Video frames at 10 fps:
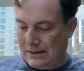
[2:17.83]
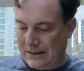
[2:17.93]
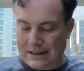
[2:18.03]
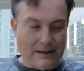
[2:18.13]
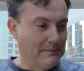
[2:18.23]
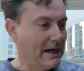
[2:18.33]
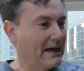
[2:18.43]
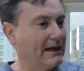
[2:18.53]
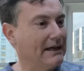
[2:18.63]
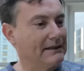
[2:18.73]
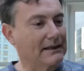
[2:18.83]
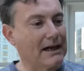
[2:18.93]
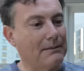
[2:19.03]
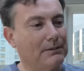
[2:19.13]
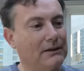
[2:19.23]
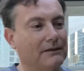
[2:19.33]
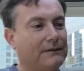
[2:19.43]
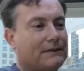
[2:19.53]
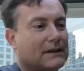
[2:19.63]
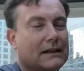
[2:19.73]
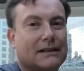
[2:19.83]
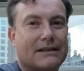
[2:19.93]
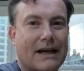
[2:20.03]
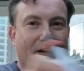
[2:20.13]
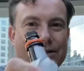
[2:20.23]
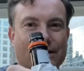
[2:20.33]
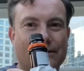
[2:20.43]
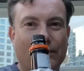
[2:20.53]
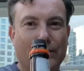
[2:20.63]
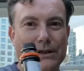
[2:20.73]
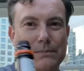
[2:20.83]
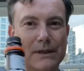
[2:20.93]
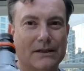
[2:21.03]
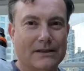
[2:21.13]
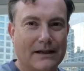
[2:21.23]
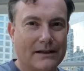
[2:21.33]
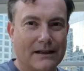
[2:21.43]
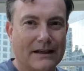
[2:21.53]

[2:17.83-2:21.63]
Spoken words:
And a couple of dashes of orange bitters. Now you can get